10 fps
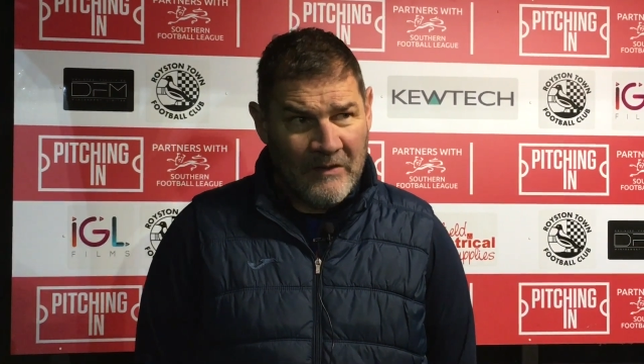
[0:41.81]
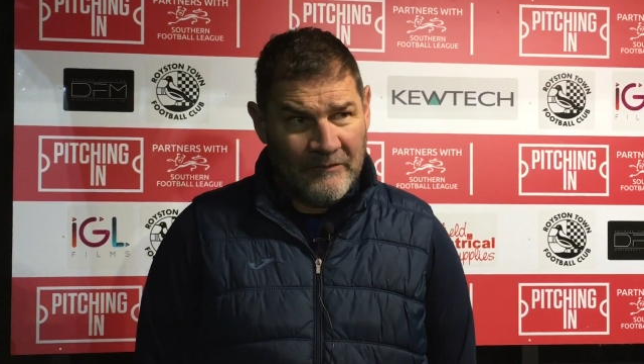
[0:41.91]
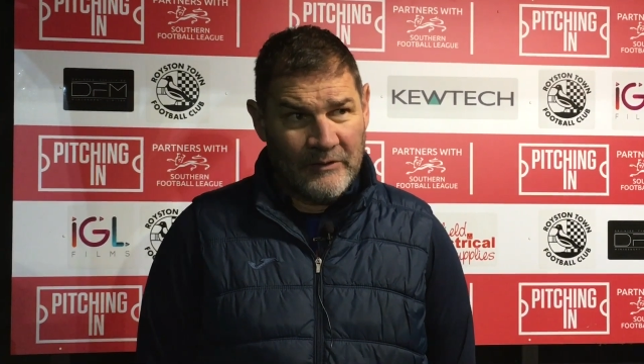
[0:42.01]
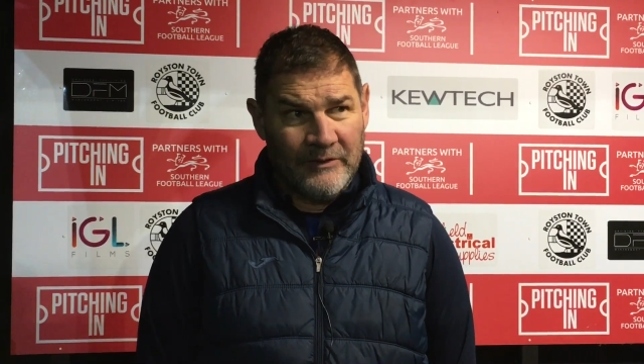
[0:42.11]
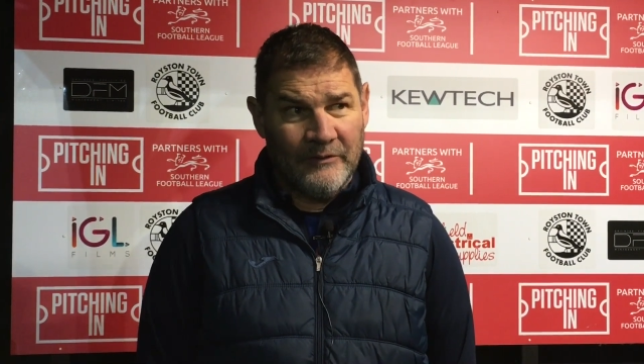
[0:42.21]

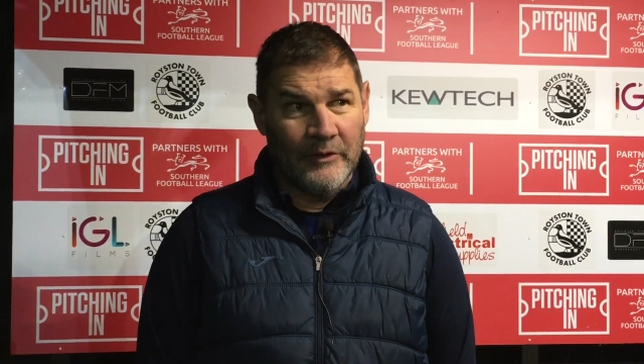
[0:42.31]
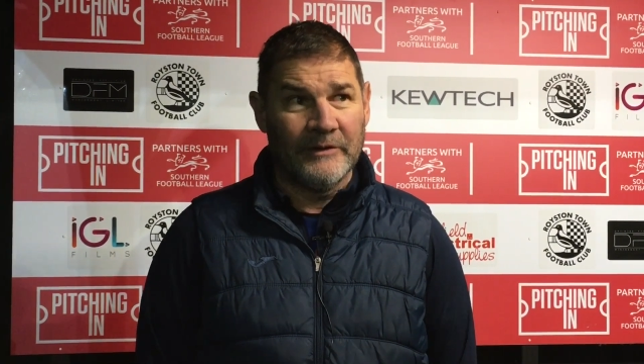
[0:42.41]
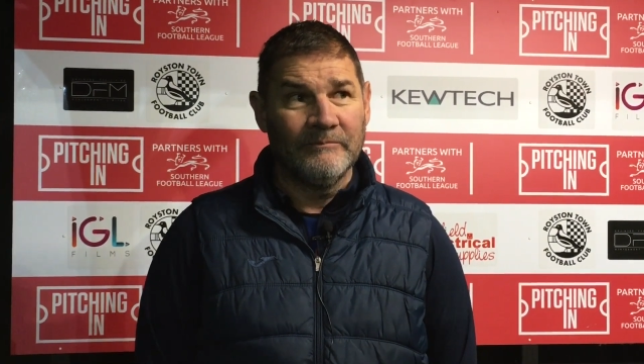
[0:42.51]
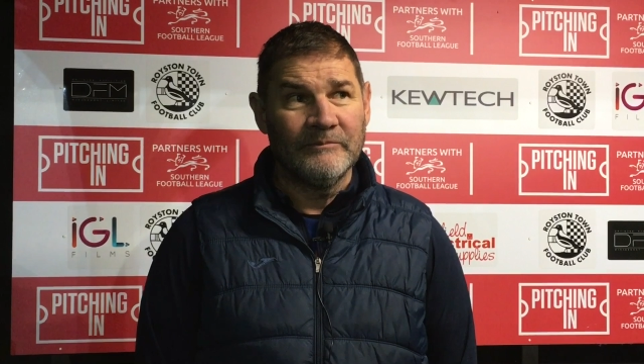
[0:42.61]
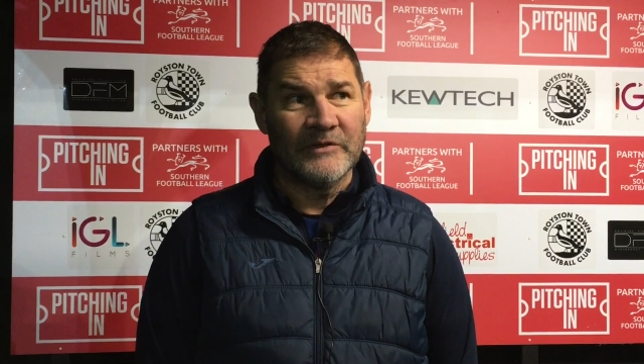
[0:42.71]
Very, very
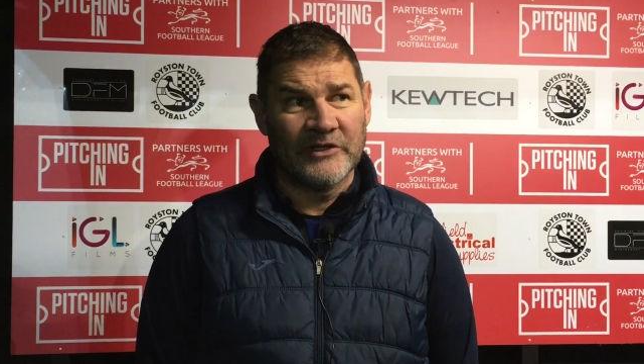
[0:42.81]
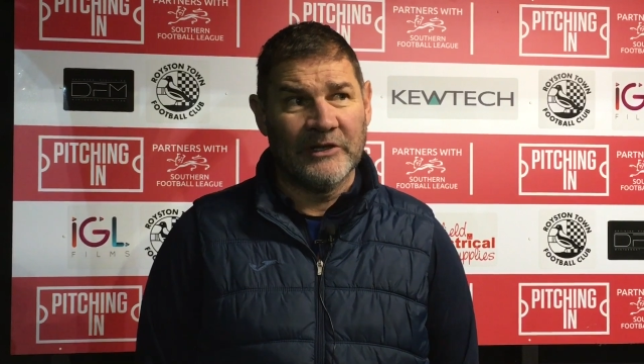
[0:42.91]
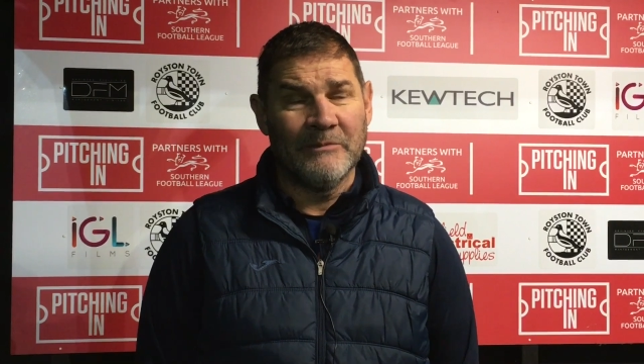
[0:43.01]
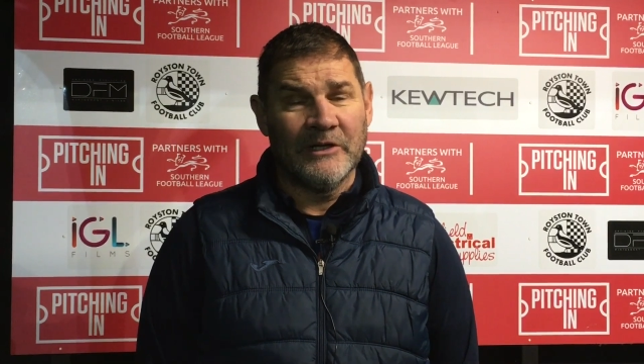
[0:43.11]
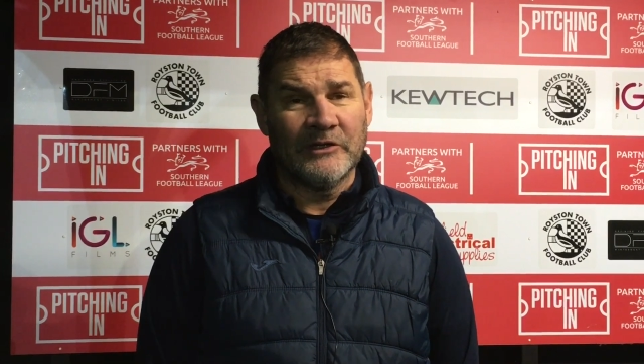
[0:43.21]

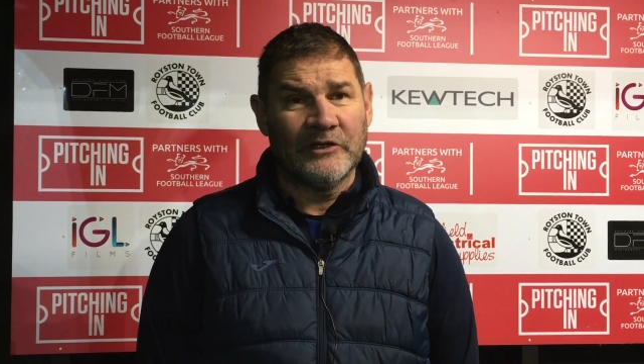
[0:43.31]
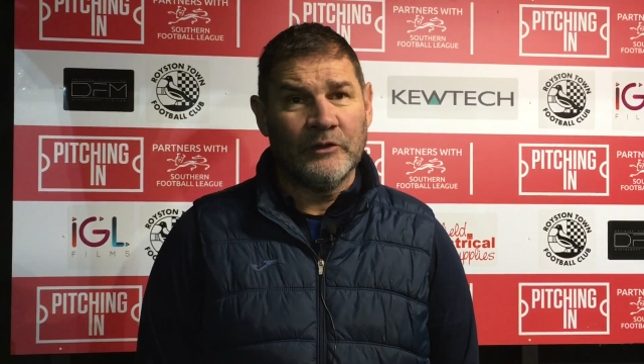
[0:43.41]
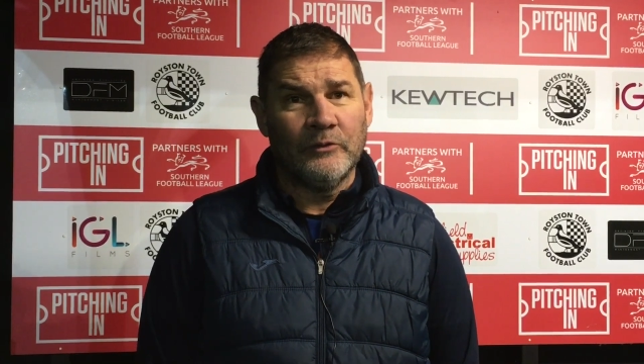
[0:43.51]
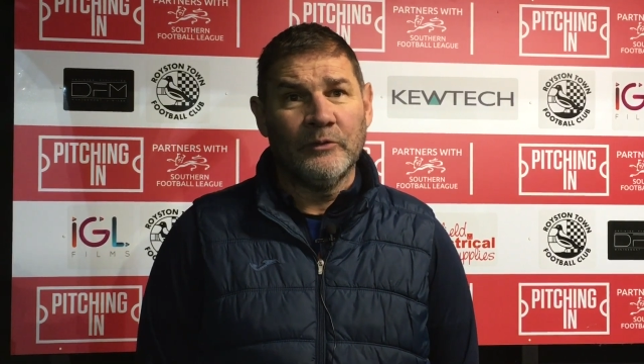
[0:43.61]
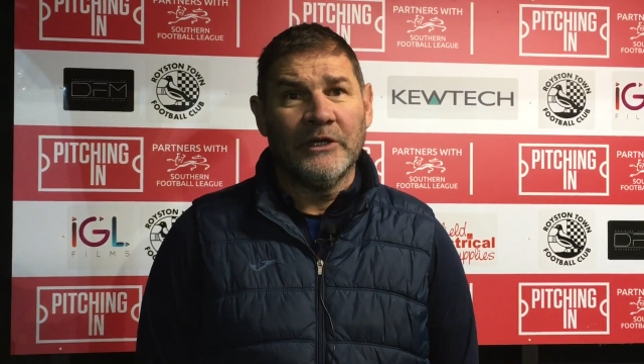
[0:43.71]
similar
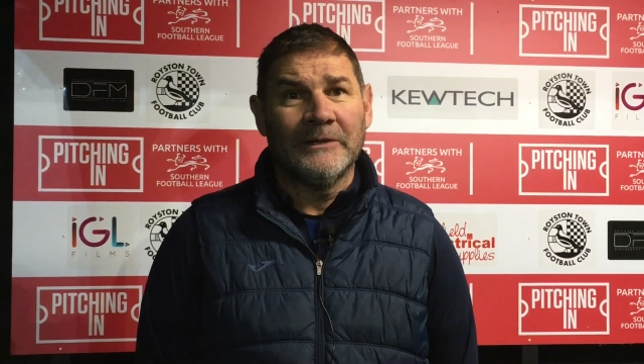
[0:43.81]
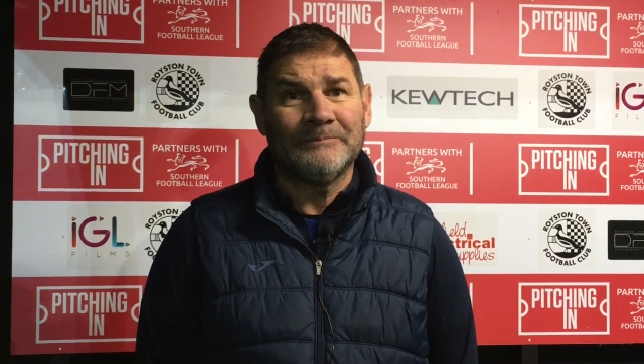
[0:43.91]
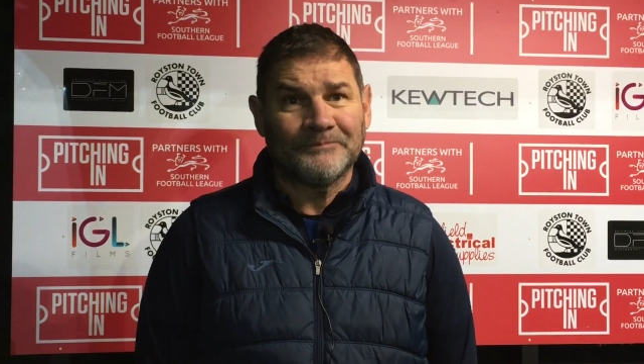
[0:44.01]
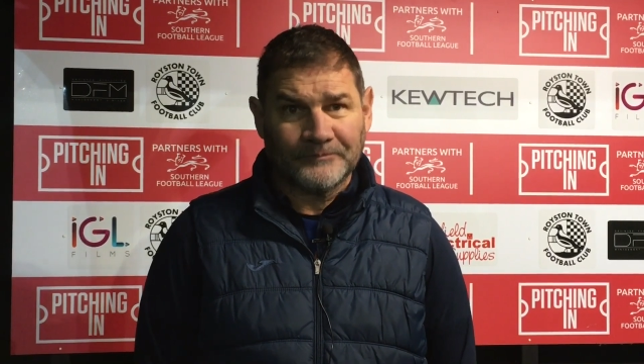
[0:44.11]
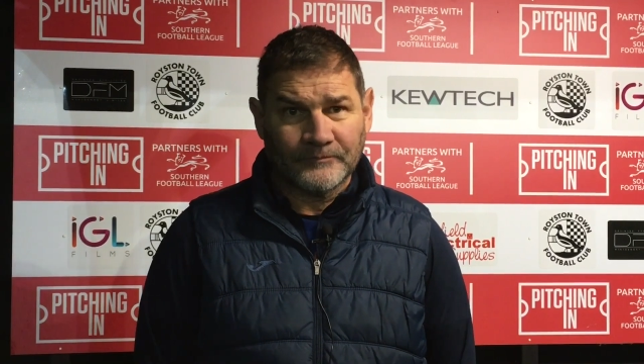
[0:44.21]
to